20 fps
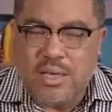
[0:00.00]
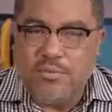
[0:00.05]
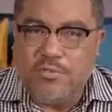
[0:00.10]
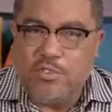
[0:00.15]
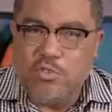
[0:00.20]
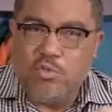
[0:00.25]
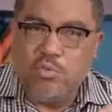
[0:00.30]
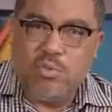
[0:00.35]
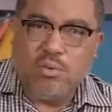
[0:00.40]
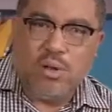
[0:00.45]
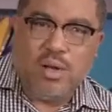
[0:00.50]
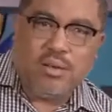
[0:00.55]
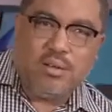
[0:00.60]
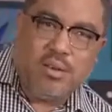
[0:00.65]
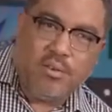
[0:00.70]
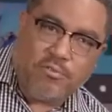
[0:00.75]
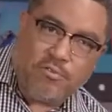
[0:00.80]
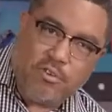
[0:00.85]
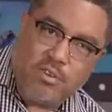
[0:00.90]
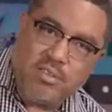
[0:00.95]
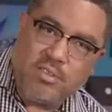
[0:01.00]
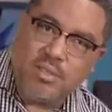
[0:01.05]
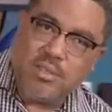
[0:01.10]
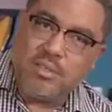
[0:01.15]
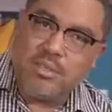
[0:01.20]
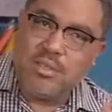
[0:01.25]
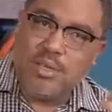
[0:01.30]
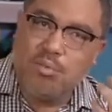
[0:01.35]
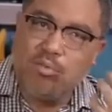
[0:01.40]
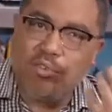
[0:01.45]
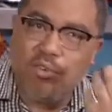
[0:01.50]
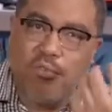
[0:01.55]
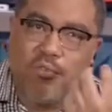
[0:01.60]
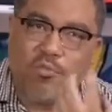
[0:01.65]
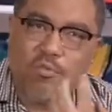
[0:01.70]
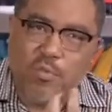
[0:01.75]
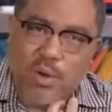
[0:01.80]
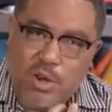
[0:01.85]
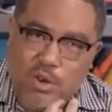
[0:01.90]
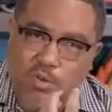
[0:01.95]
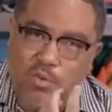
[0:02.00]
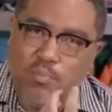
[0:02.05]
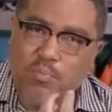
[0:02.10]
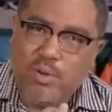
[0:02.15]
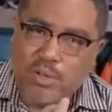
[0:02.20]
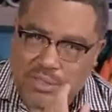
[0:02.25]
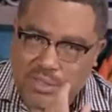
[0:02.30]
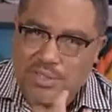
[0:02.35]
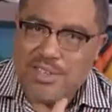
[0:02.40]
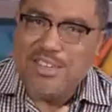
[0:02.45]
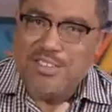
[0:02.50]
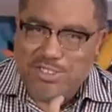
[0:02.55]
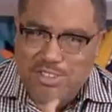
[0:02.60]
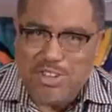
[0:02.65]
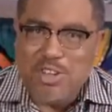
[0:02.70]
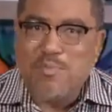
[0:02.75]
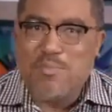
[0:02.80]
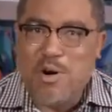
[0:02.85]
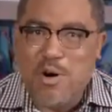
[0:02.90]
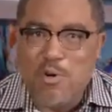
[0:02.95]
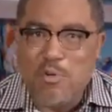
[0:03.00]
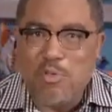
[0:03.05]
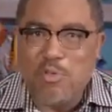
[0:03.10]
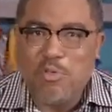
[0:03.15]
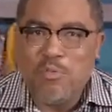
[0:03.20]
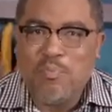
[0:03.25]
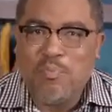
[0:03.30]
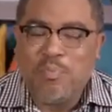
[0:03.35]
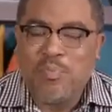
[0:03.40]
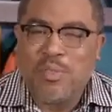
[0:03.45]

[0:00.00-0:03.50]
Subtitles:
gives you a difference in terms of when you put it into your mouth.